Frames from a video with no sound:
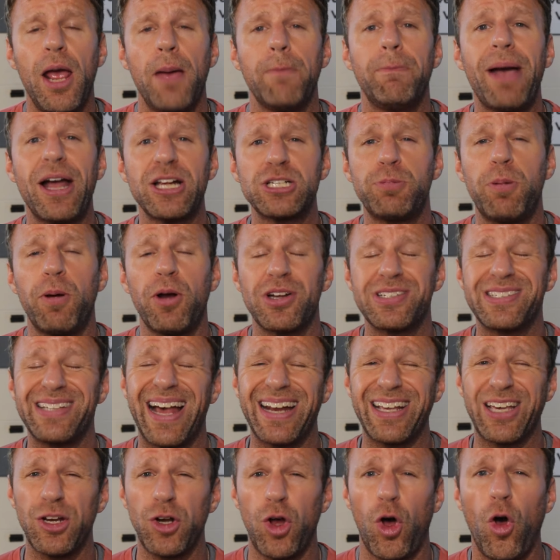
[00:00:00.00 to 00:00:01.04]
Matched pair
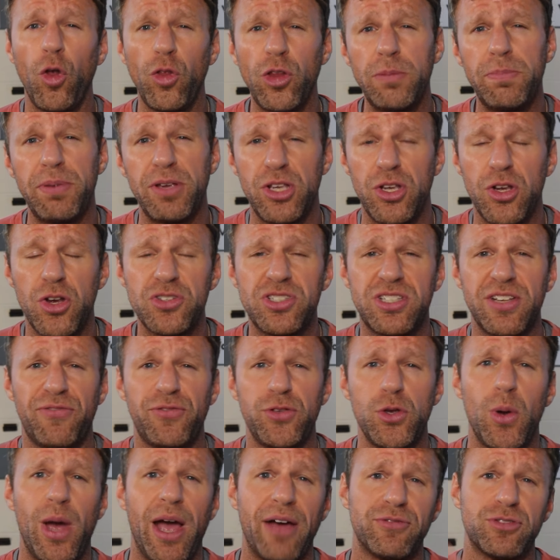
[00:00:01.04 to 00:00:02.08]
design can only be used if
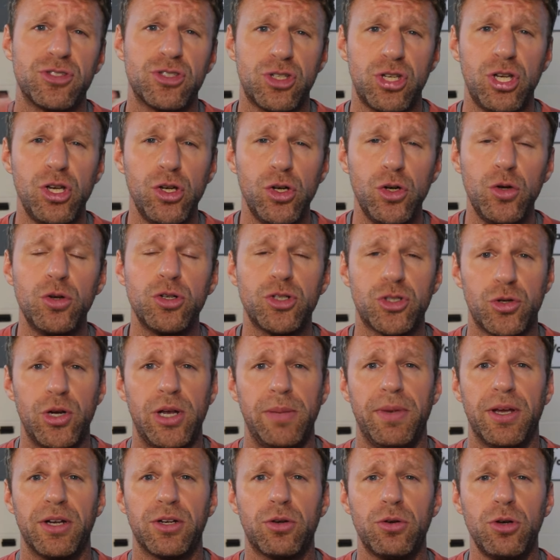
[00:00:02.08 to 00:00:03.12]
you have two
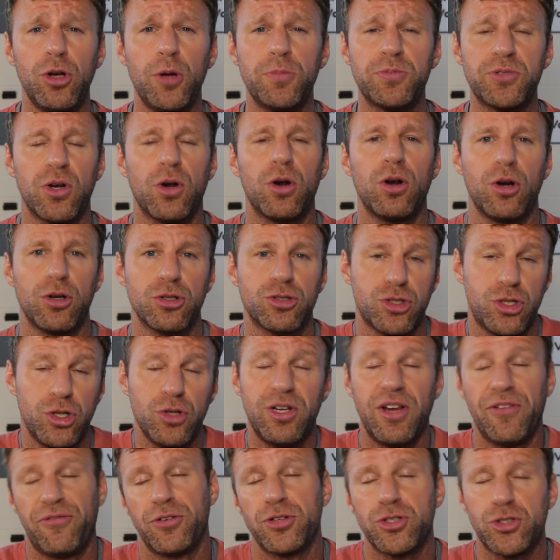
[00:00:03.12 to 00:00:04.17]
treatment groups or, two
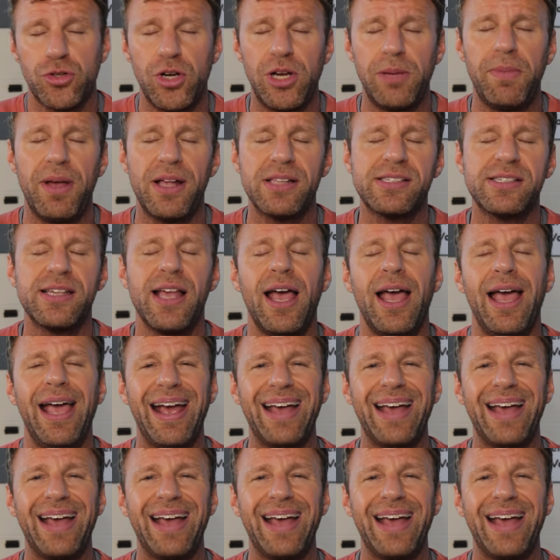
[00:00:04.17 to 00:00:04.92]
different treatments.